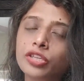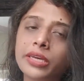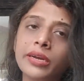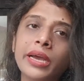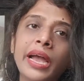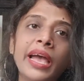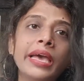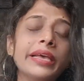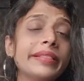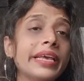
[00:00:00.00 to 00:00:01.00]
And
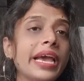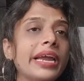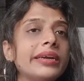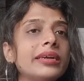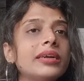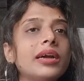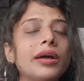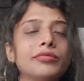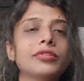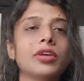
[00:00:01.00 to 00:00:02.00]
in the end, I
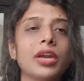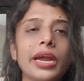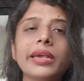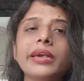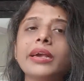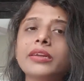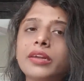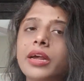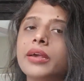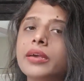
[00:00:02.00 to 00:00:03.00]
was crying and
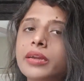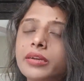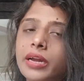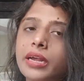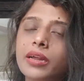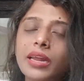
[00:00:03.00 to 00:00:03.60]
crying and crying.